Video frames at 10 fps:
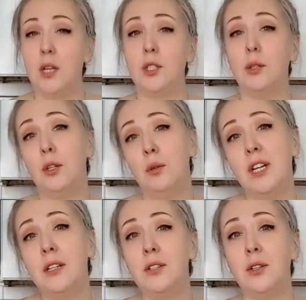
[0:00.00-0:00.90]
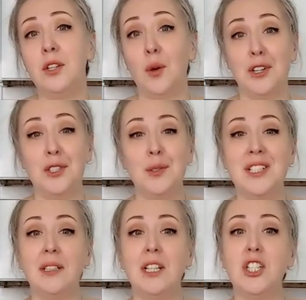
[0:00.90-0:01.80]
So you need to do your due
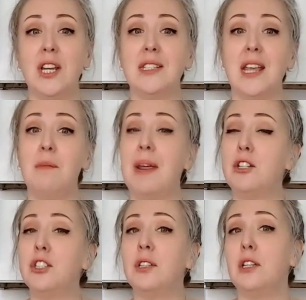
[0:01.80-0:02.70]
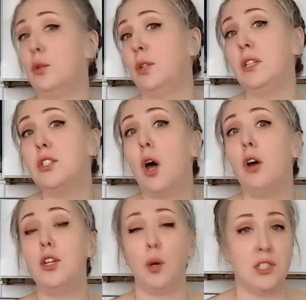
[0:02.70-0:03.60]
diligence and make sure that you
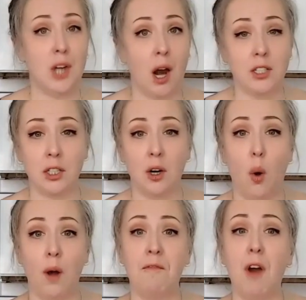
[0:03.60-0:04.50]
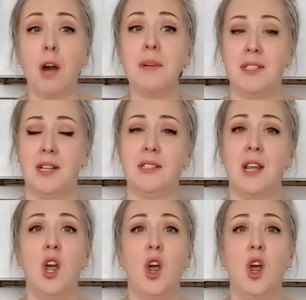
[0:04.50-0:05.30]
consult your doctor or pharmacist